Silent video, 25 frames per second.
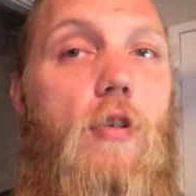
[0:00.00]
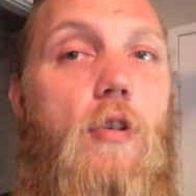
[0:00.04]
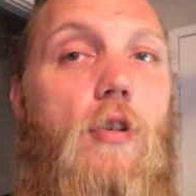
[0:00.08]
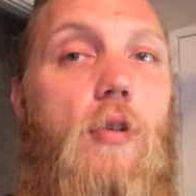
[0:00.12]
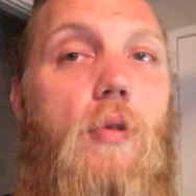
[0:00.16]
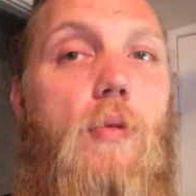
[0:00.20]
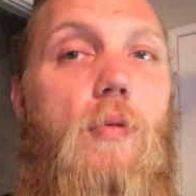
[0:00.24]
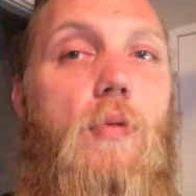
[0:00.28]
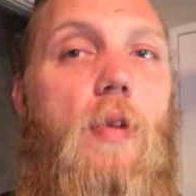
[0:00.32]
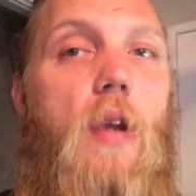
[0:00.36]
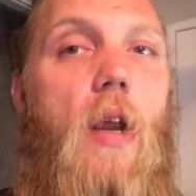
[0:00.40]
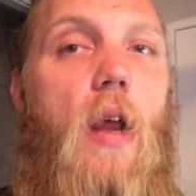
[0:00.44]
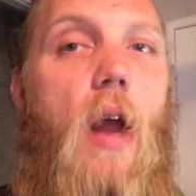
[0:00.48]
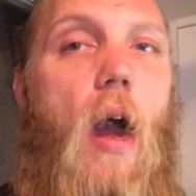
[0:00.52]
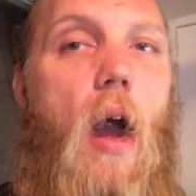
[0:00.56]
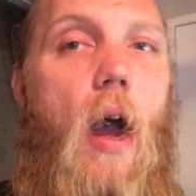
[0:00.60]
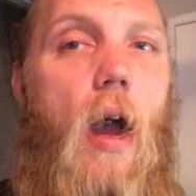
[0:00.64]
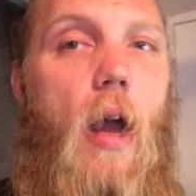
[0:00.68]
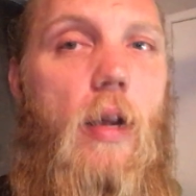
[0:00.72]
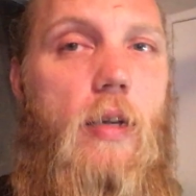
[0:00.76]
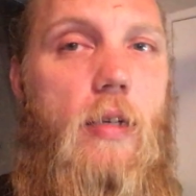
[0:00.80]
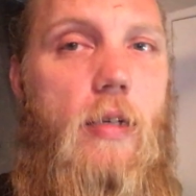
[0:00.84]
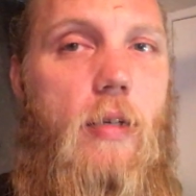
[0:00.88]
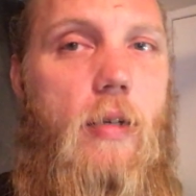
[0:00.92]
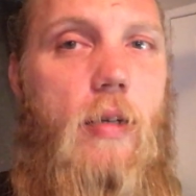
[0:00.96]
do
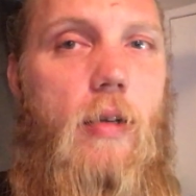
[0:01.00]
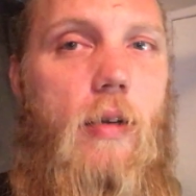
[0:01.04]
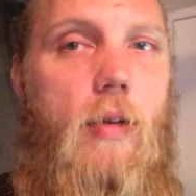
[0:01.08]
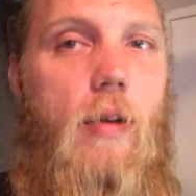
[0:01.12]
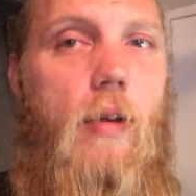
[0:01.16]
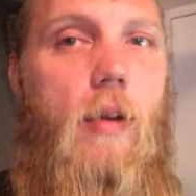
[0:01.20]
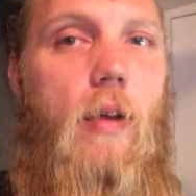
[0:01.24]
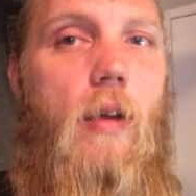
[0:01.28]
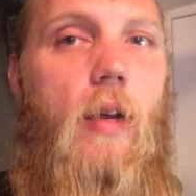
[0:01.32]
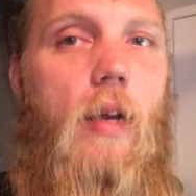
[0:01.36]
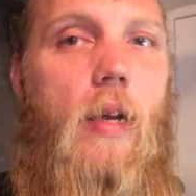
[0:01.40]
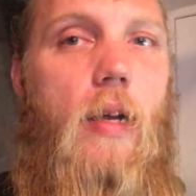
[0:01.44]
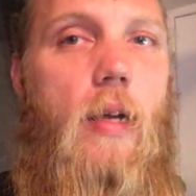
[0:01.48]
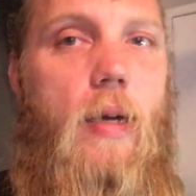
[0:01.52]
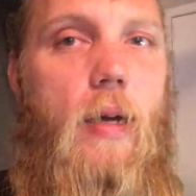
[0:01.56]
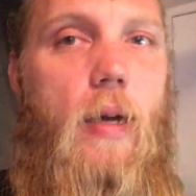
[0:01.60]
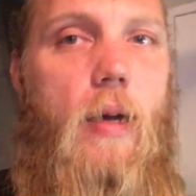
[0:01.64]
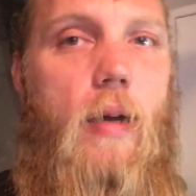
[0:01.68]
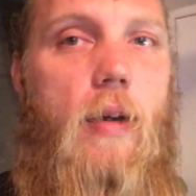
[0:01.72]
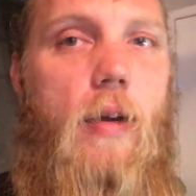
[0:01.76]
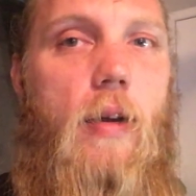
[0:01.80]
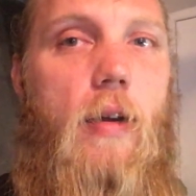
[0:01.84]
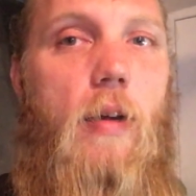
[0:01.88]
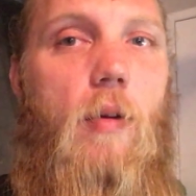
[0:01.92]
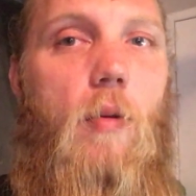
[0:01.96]
not
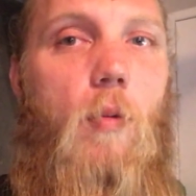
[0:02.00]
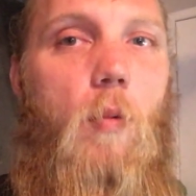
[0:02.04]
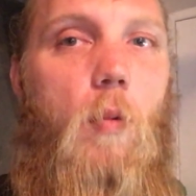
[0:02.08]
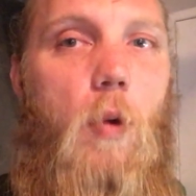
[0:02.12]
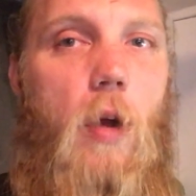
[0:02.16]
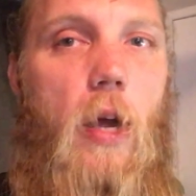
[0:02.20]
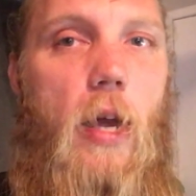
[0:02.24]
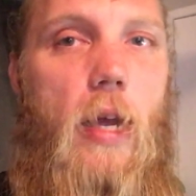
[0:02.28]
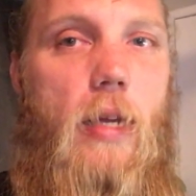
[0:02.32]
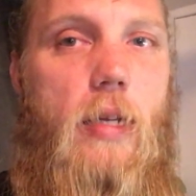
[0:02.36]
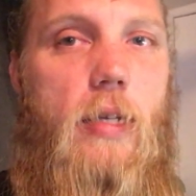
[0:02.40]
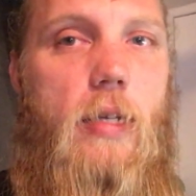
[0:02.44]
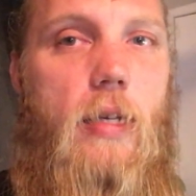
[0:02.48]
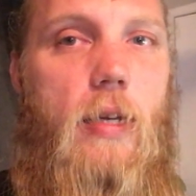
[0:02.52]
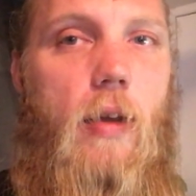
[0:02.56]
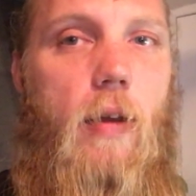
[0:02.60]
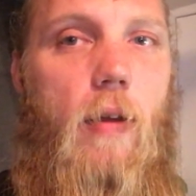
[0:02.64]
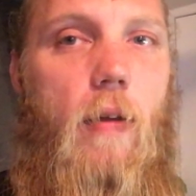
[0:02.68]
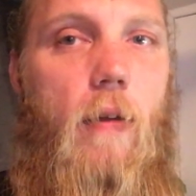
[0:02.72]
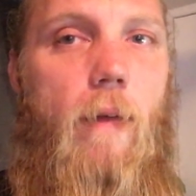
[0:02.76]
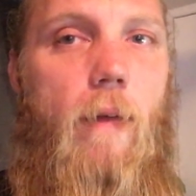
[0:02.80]
cut it wet.